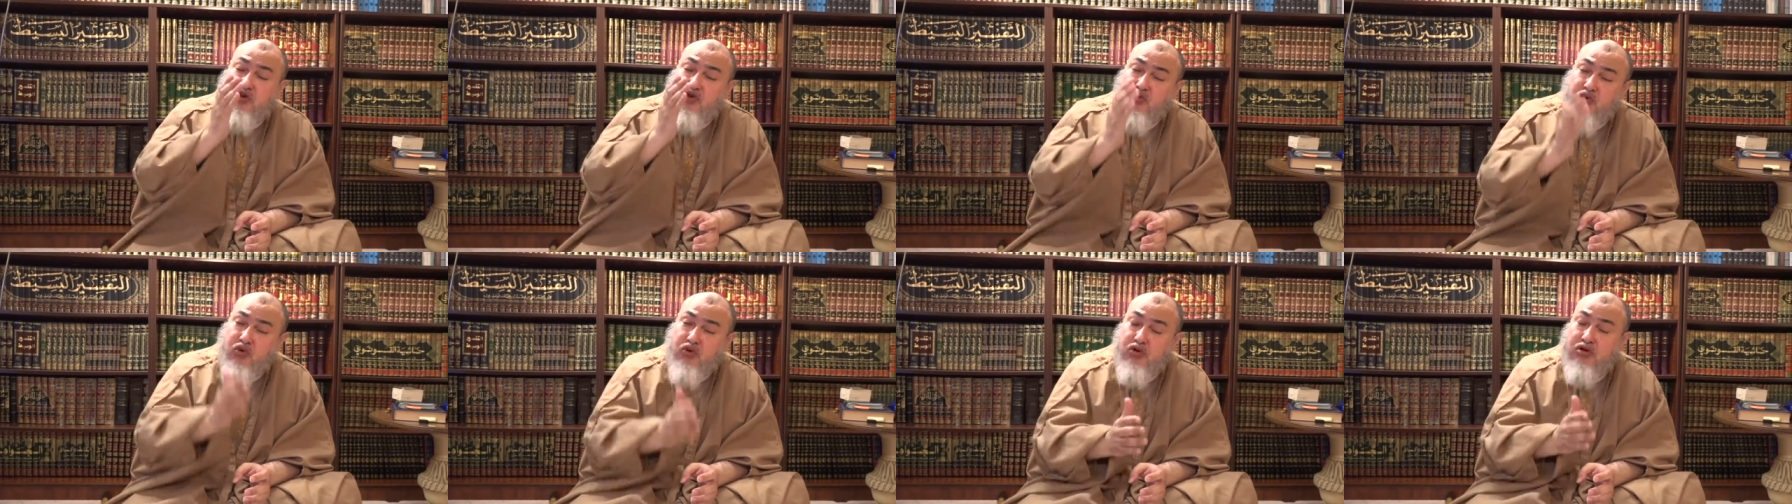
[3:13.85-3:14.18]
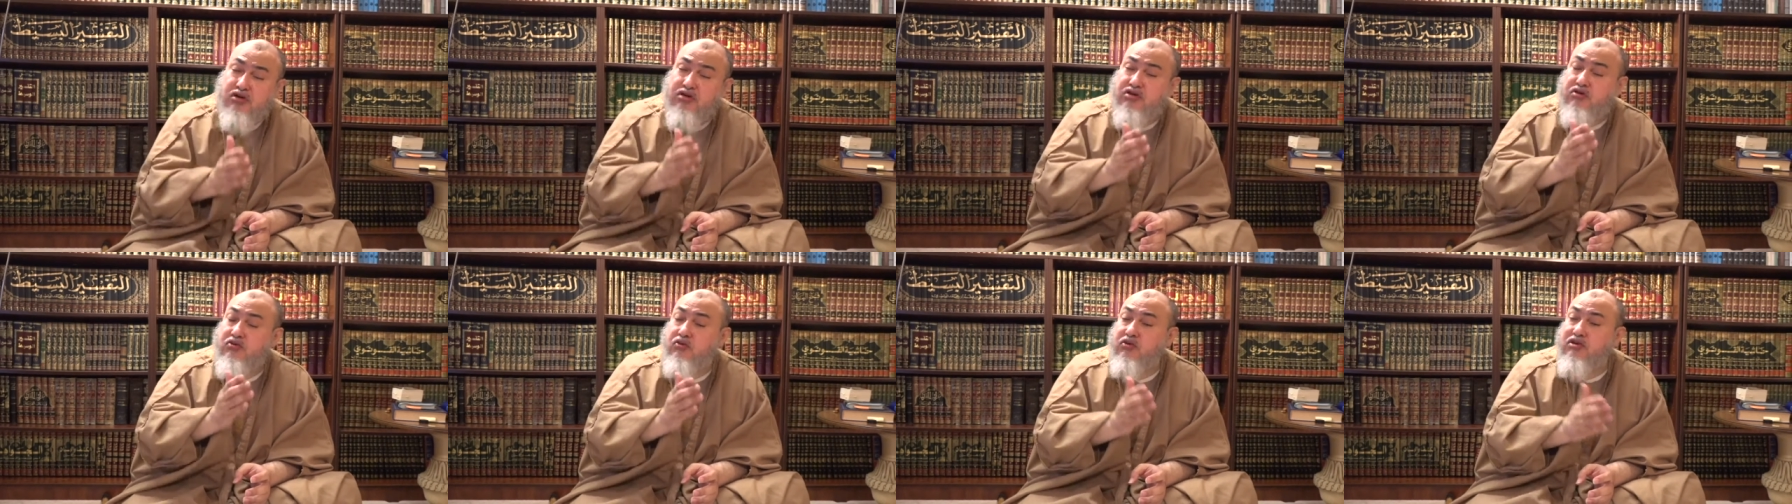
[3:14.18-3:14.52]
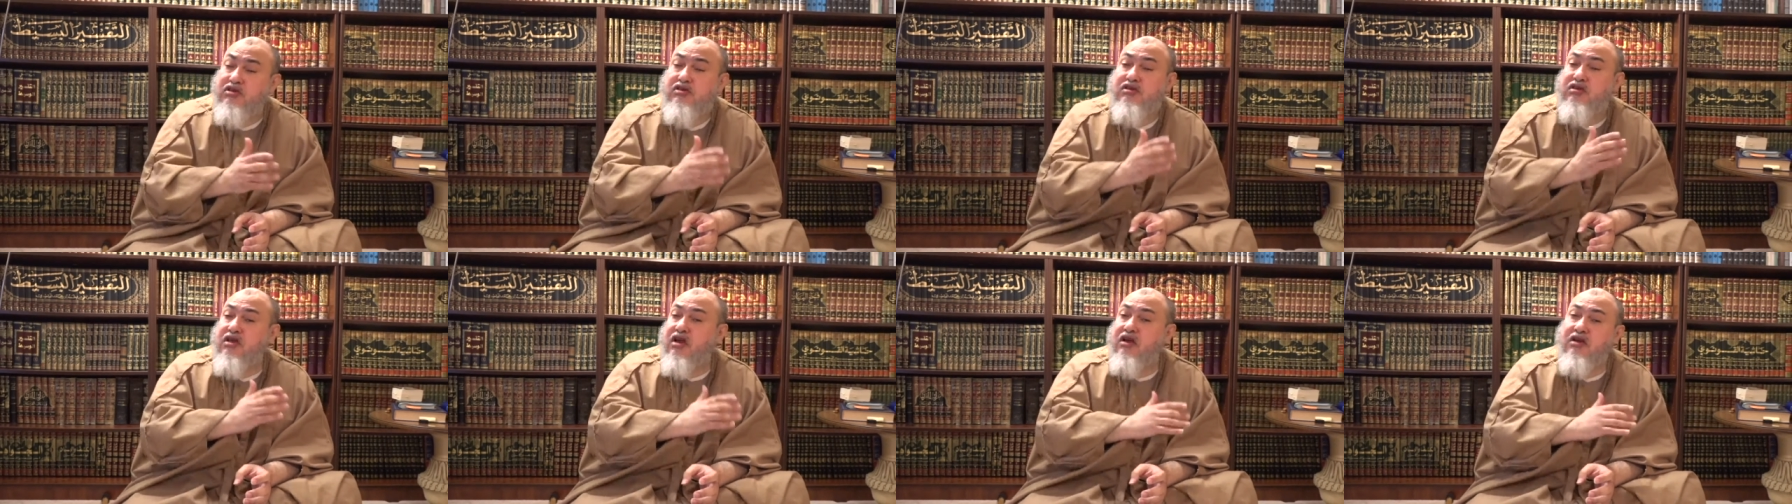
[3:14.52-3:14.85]
course
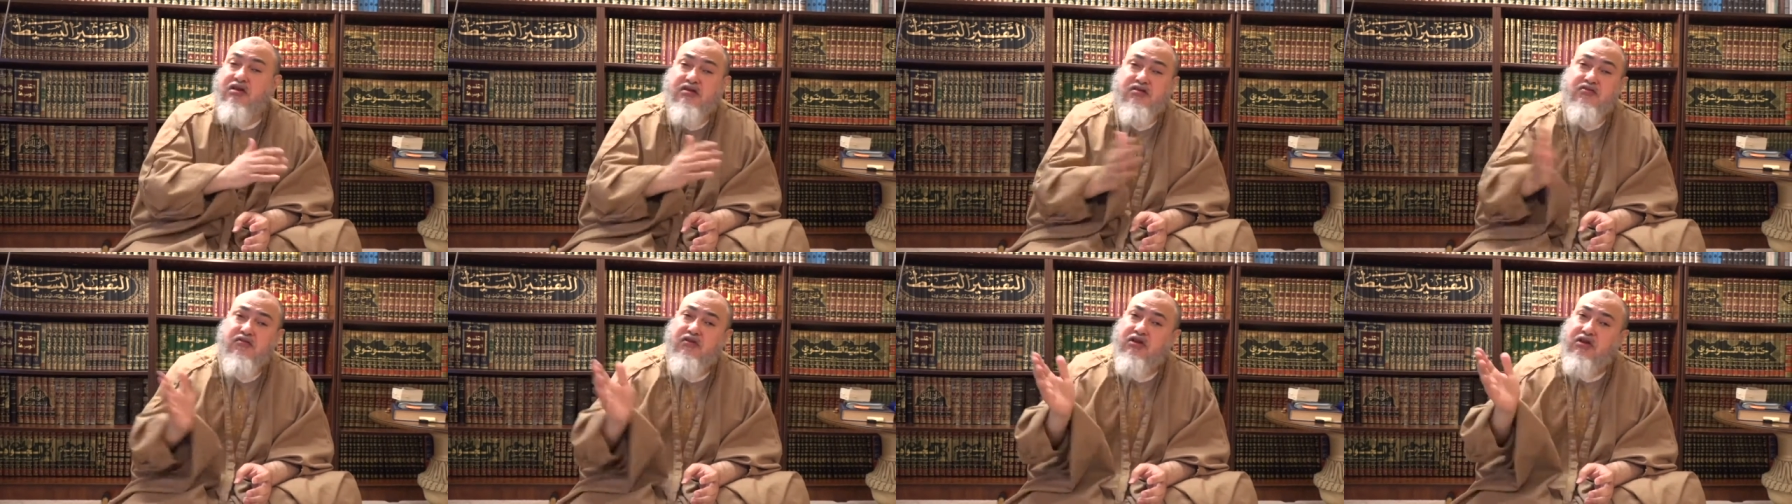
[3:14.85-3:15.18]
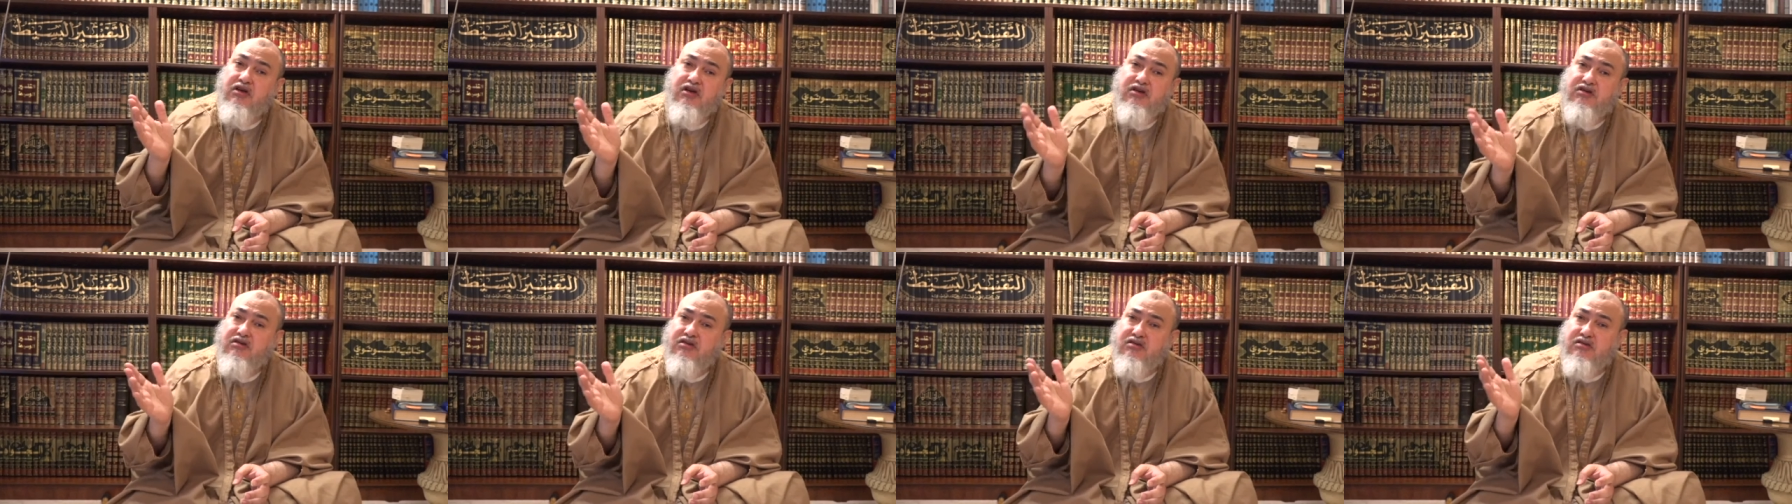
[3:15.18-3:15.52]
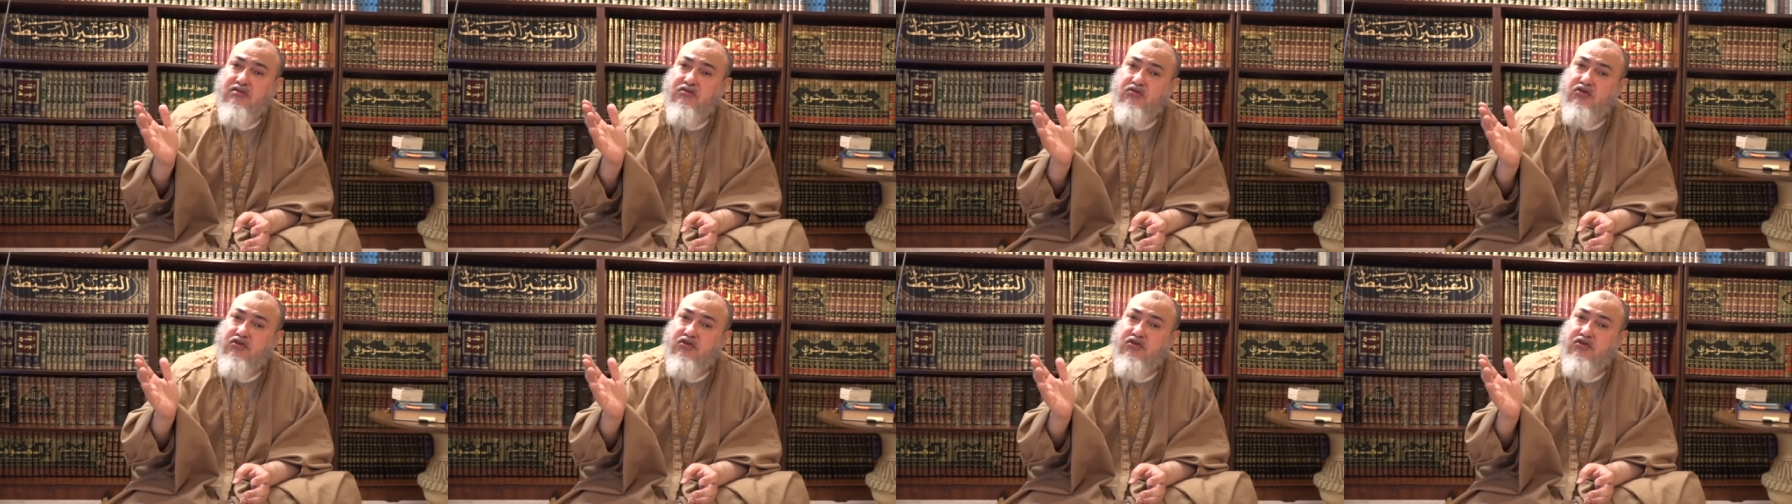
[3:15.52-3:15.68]
with the Israelites,